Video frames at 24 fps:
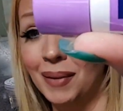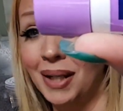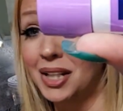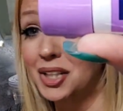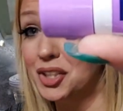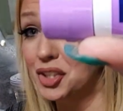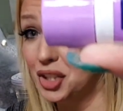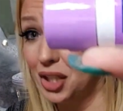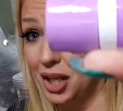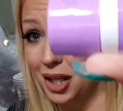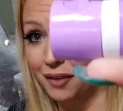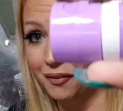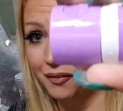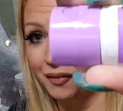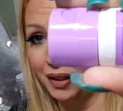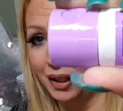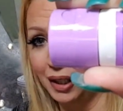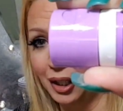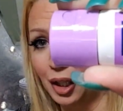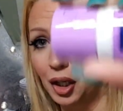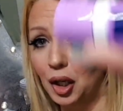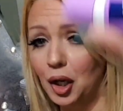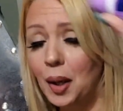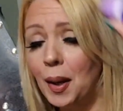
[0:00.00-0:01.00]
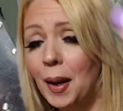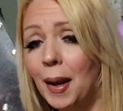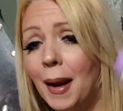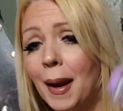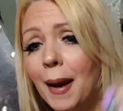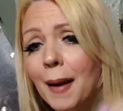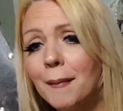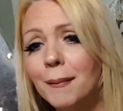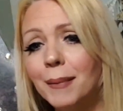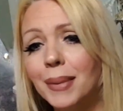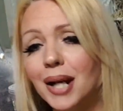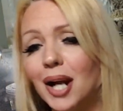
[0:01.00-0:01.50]
not chafing
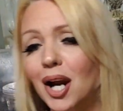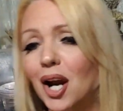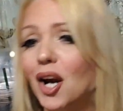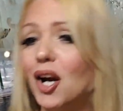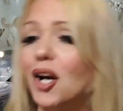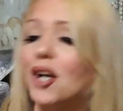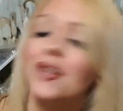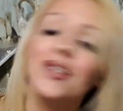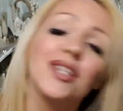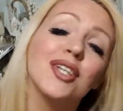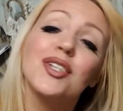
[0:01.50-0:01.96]
but i heard